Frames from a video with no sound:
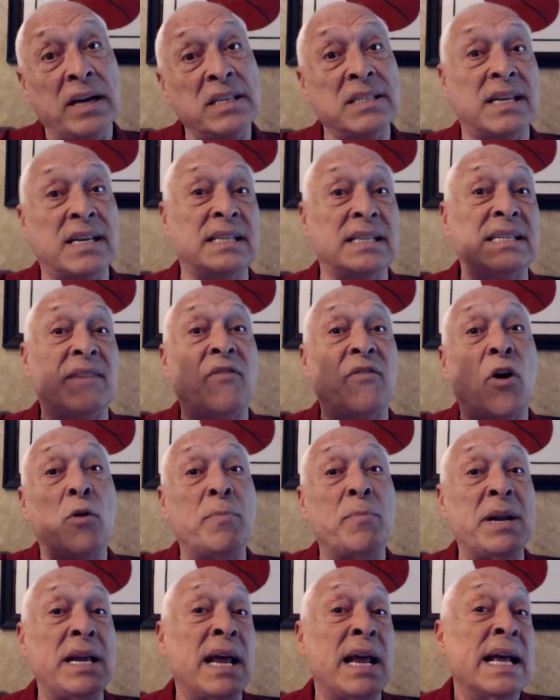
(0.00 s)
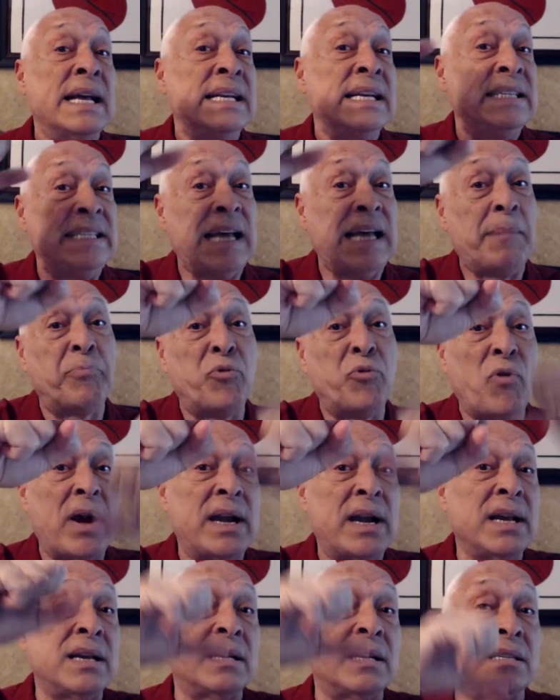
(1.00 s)
because they've all been separated
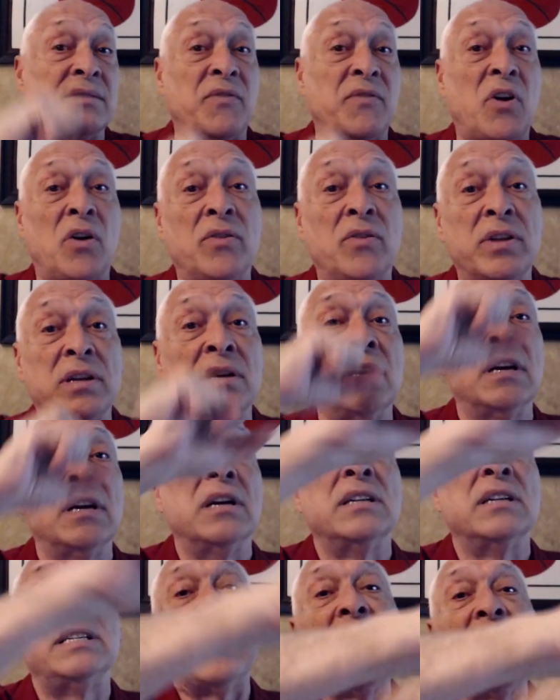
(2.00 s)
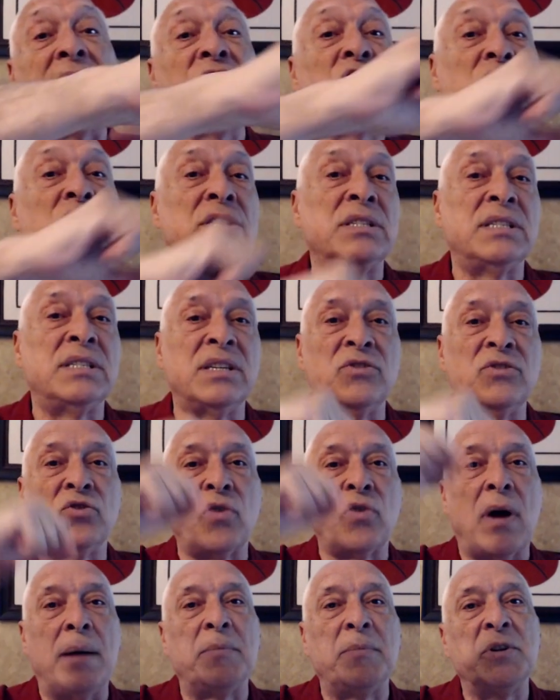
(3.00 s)
because of all the tensions and
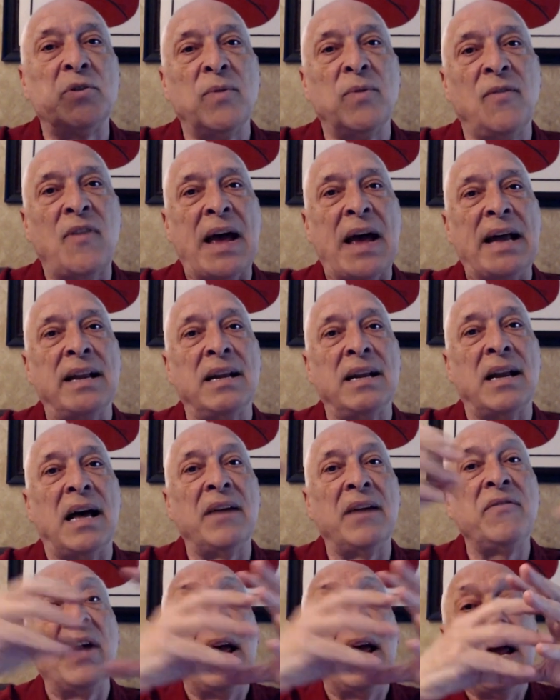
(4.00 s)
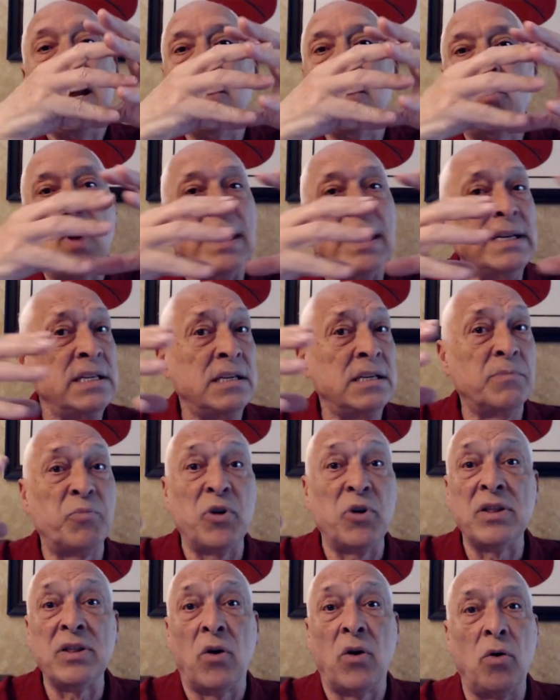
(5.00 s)
traumas we've had in life. It wants to bring
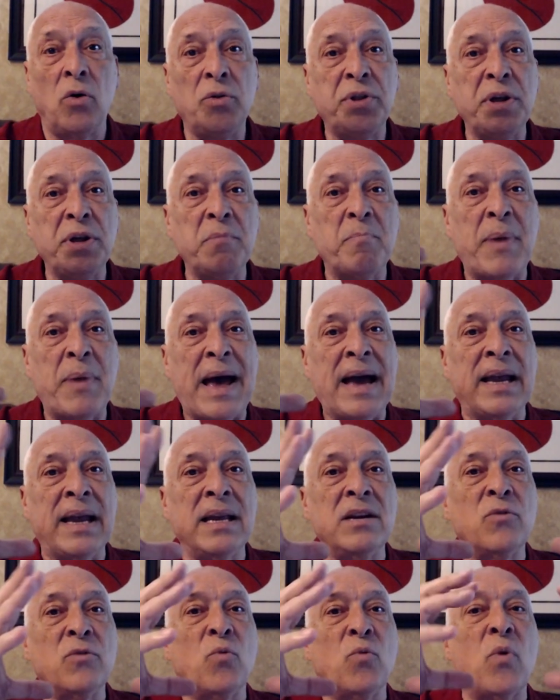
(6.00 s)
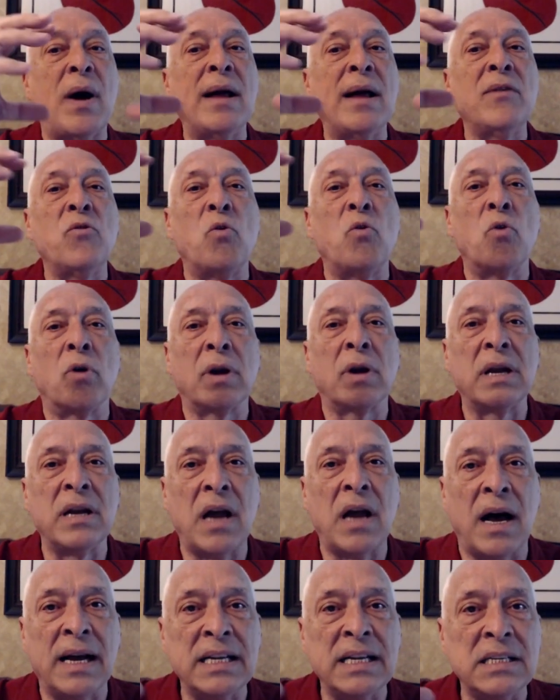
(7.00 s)
the whole thing back into one
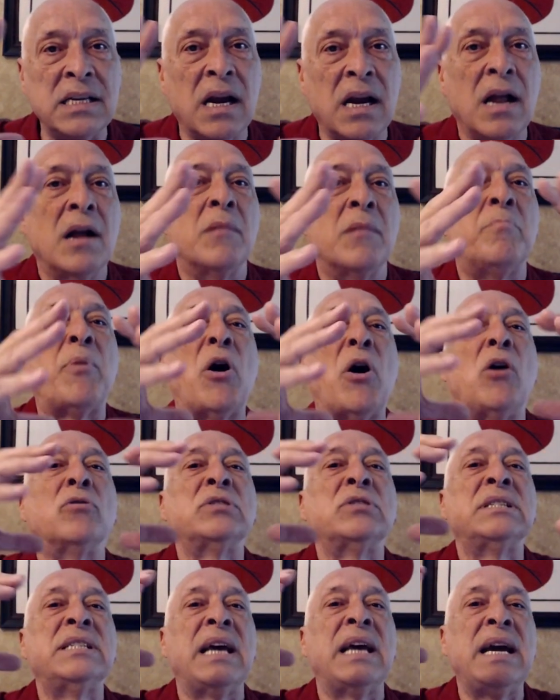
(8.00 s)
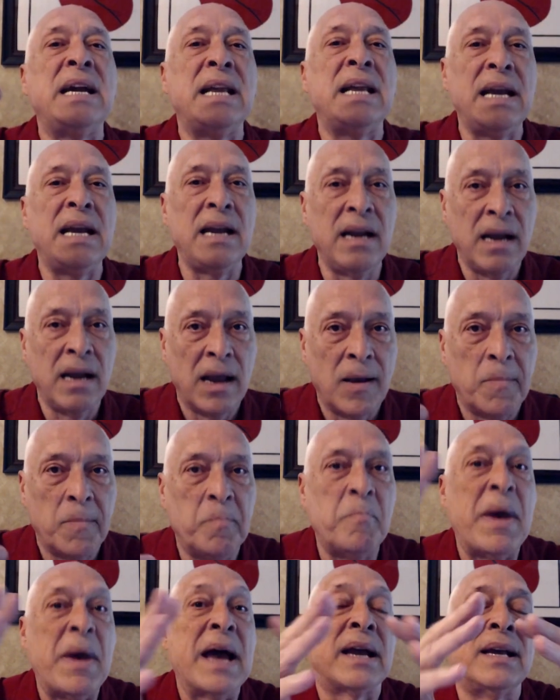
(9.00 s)
organized, pulsating
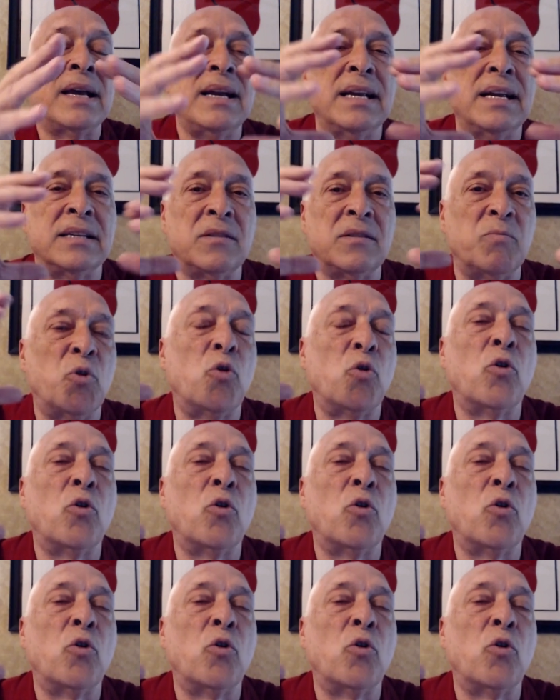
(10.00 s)
mechanism or